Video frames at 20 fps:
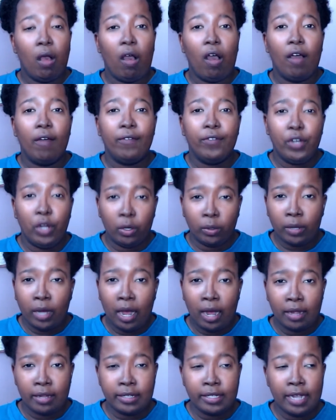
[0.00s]
of no
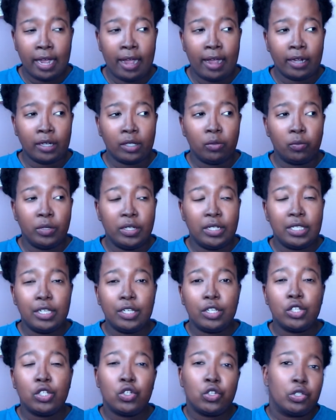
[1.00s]
contact was
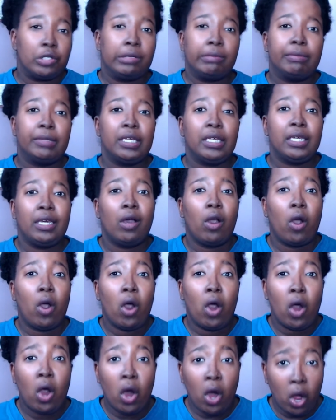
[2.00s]
extremely
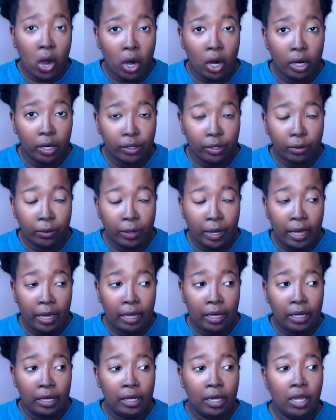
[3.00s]
hard,
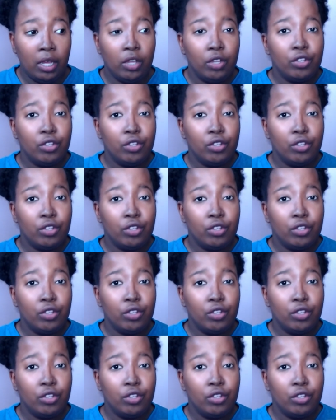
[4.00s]
okay?